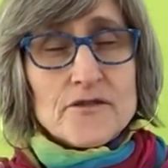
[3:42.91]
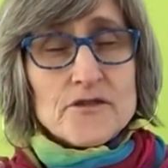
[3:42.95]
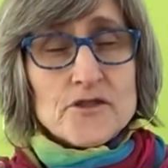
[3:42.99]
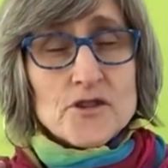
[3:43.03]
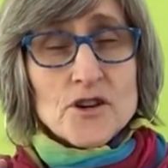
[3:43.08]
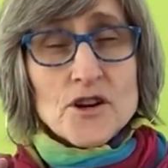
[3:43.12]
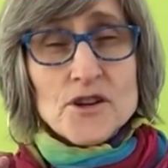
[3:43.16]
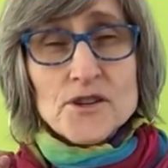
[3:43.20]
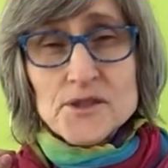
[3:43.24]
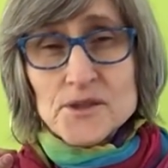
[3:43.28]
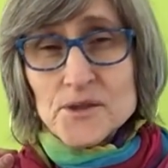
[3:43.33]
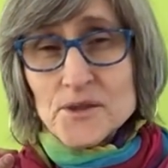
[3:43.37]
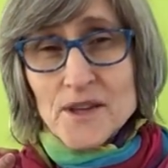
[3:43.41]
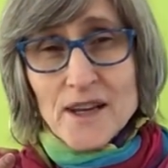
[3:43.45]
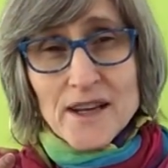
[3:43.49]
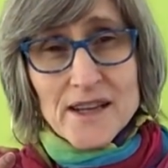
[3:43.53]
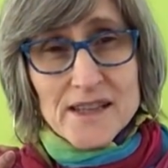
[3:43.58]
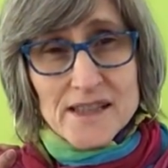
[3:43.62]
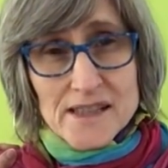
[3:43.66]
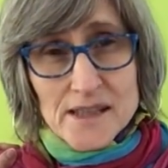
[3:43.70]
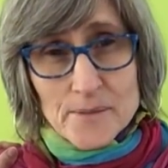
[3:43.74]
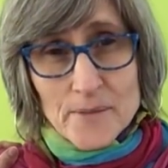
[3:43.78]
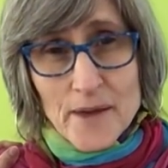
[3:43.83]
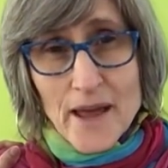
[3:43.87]
you're also getting
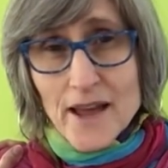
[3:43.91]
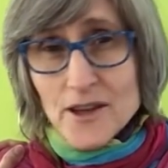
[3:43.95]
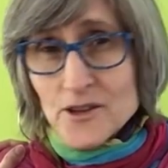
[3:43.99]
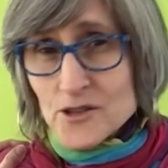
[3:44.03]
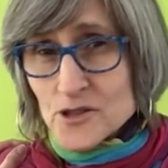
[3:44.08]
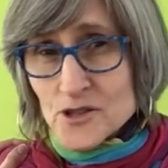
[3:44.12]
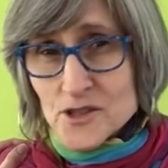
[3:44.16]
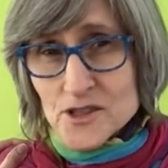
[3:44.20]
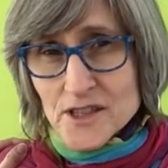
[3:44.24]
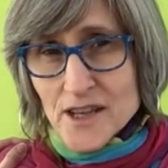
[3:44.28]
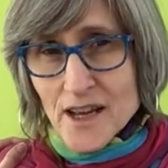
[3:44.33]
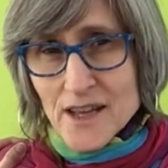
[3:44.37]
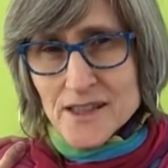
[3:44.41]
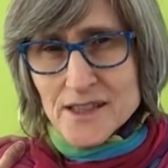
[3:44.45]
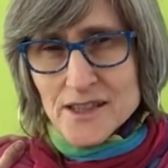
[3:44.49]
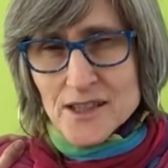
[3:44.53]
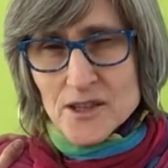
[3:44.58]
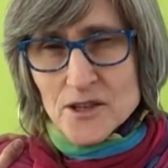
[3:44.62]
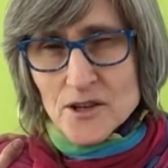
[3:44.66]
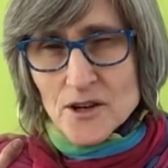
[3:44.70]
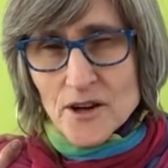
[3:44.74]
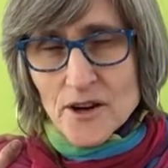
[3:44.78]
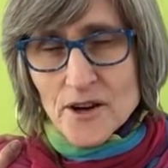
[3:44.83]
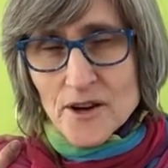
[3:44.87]
some exercise in
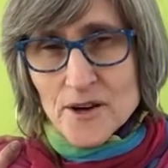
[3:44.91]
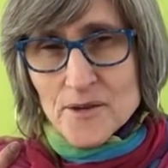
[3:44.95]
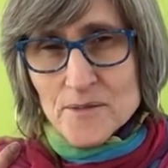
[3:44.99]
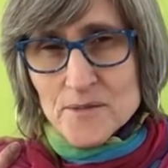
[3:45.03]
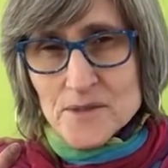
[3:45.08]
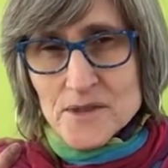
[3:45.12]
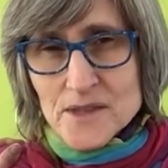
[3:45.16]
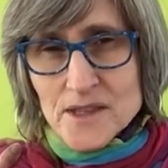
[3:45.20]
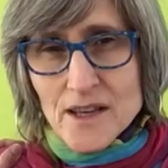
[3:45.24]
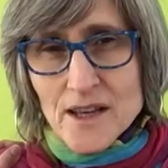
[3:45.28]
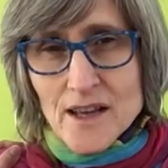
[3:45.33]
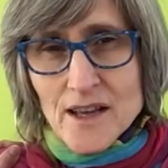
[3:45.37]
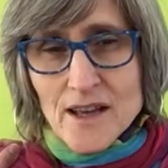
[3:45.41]
your arms